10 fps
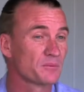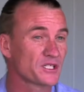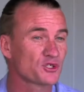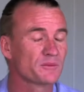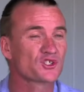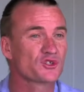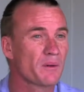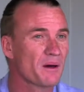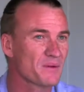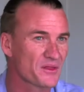But you must
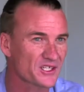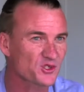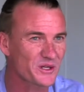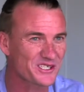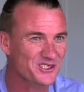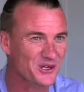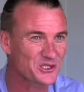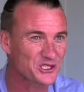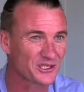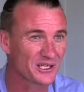remember, this went
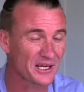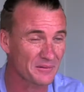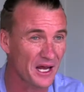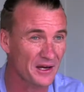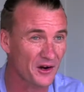social and